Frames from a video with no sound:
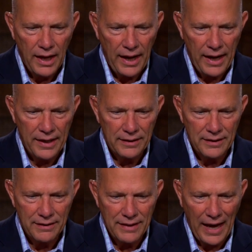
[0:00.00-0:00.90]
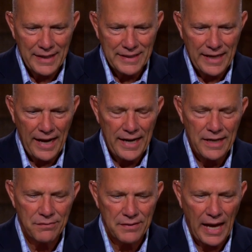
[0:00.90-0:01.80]
and that
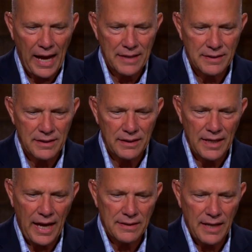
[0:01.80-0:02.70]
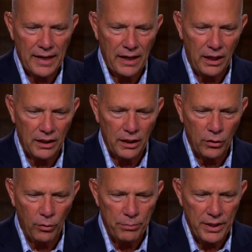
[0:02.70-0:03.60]
gave Nas the Nasdaq a
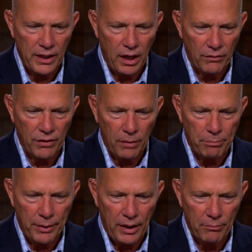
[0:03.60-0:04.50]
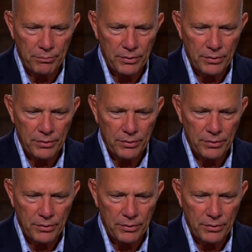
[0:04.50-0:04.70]
little bit of a bump,